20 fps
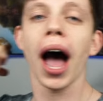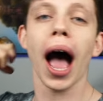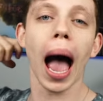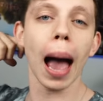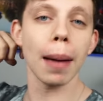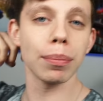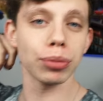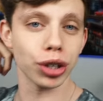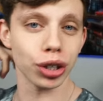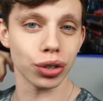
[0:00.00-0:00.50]

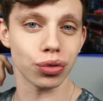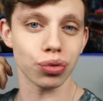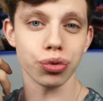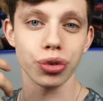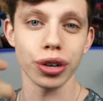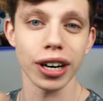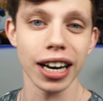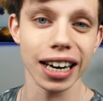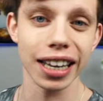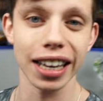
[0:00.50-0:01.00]
I'm just
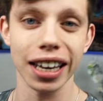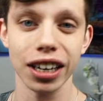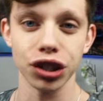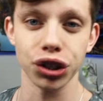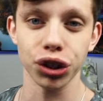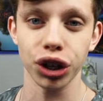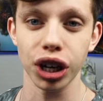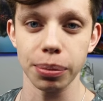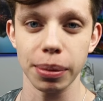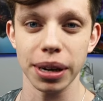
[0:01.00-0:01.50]
really
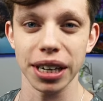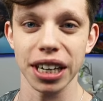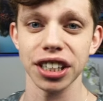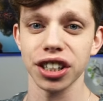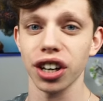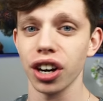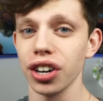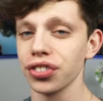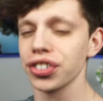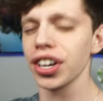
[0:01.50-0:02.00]
enjoying making
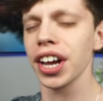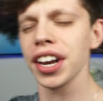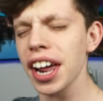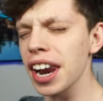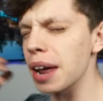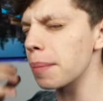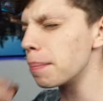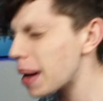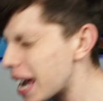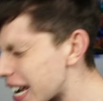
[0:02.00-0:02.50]
content
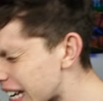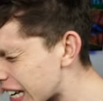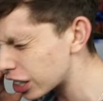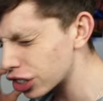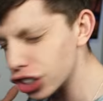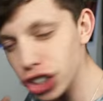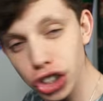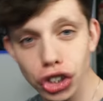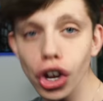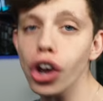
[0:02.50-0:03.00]
and I'm making
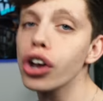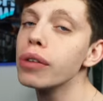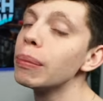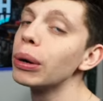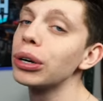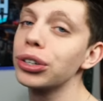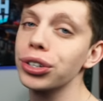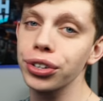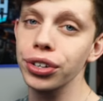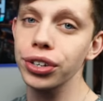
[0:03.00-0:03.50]
so
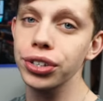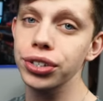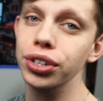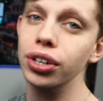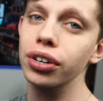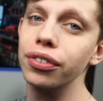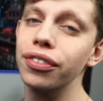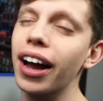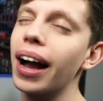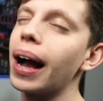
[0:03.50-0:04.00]
much of the
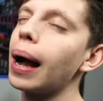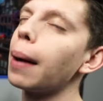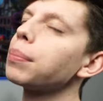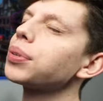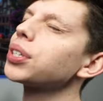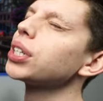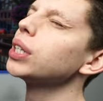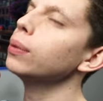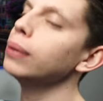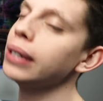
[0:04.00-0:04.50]
stuff,
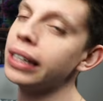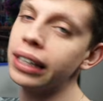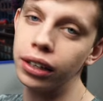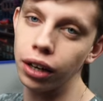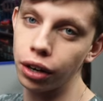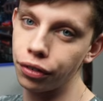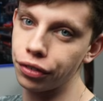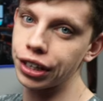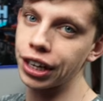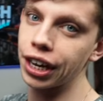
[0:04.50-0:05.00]
absolutely
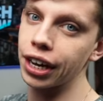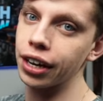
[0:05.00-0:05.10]
loving